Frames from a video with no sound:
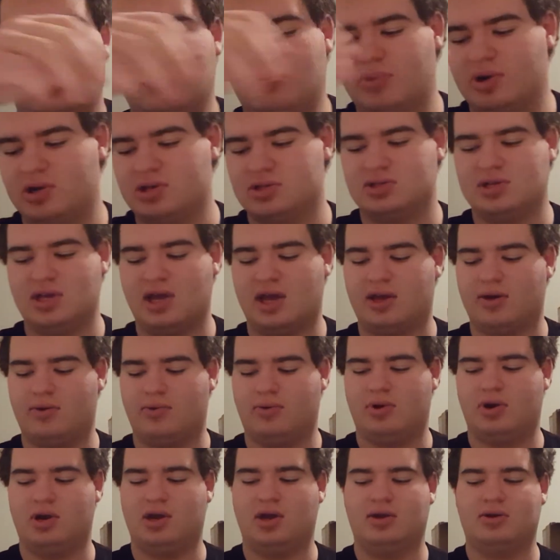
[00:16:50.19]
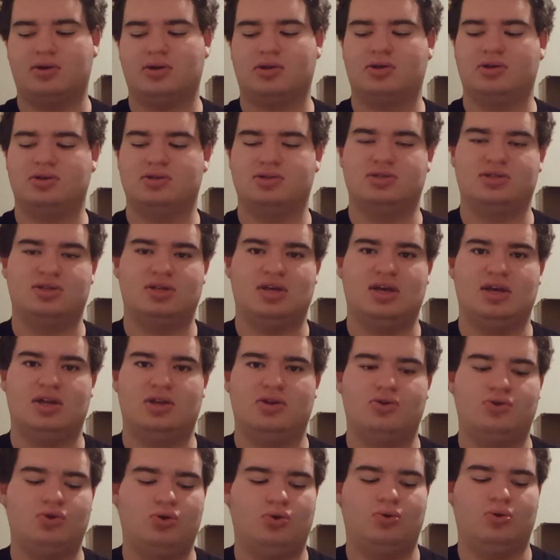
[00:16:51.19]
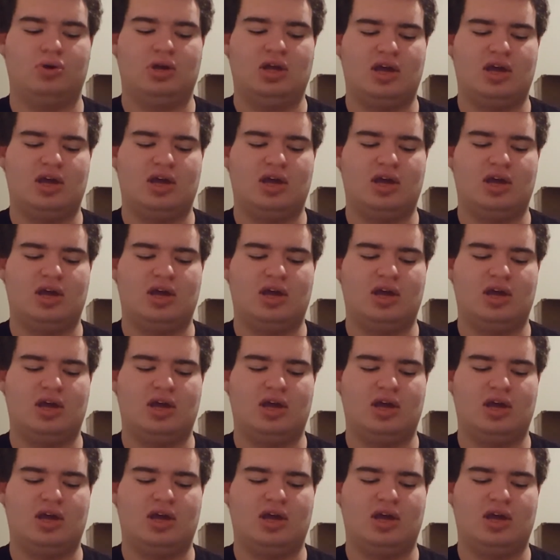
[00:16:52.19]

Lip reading: now I'm going to put a second one on because they